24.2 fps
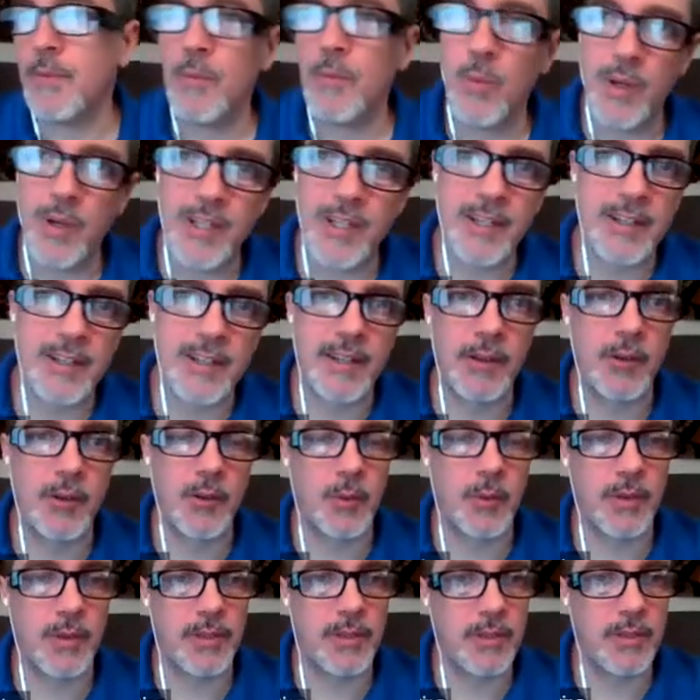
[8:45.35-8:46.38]
One, it
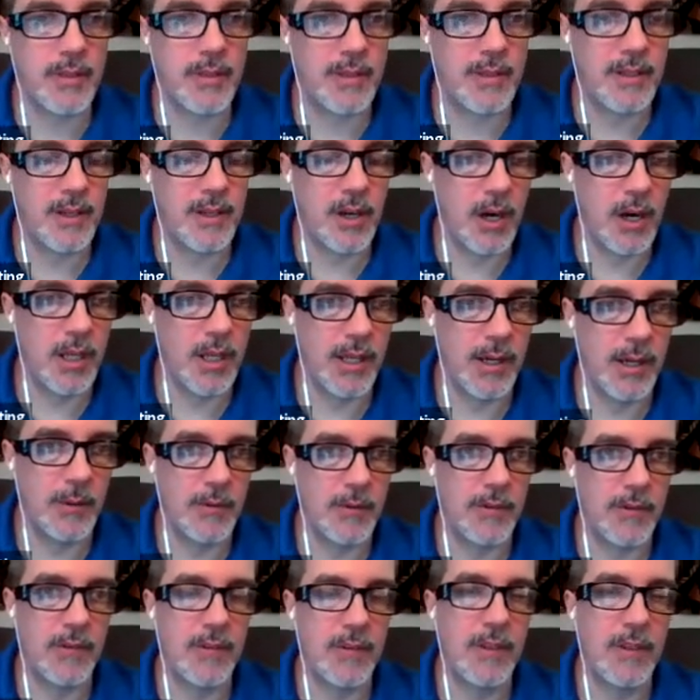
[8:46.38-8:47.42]
deals with
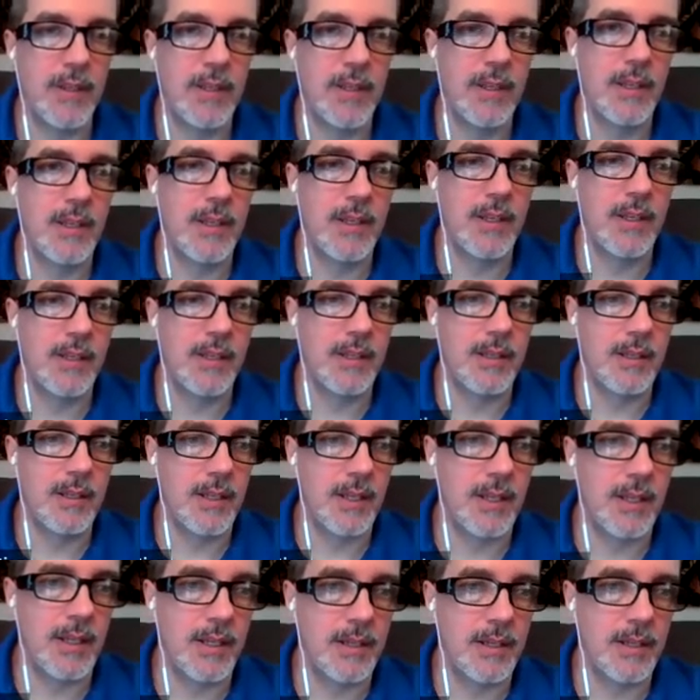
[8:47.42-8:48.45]
callouts
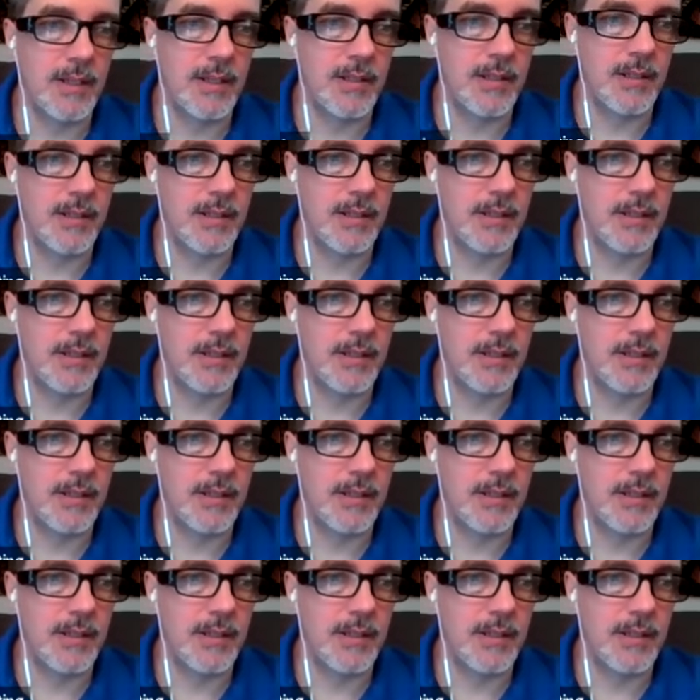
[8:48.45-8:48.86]
and